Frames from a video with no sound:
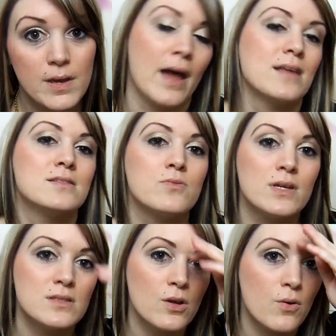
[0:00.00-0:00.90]
As you
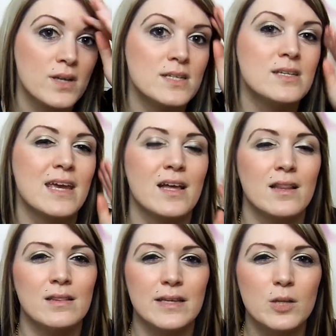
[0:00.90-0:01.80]
guys know, I did take a
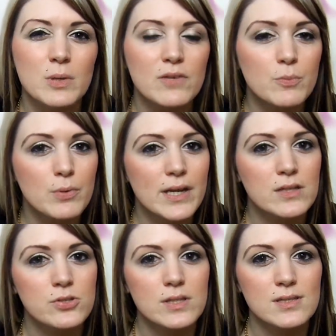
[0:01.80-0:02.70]
little bit of a break
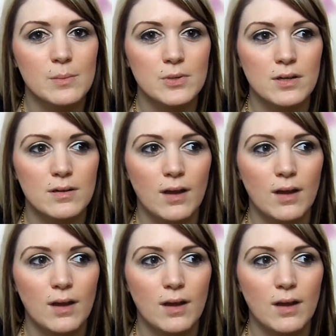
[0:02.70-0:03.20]
during the summer.